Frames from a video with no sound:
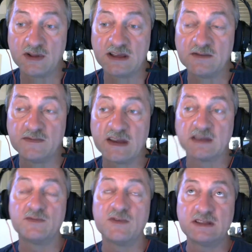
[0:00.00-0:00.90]

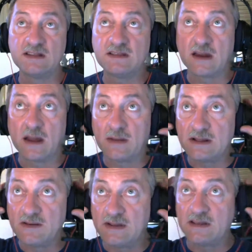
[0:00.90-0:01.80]
is the
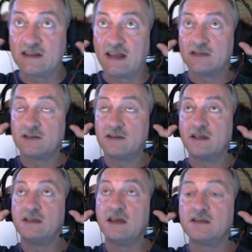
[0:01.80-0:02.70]
remedy with the Saturn
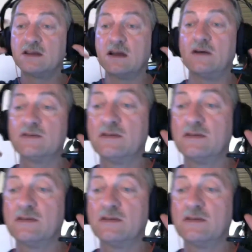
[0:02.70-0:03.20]
in the eighth house?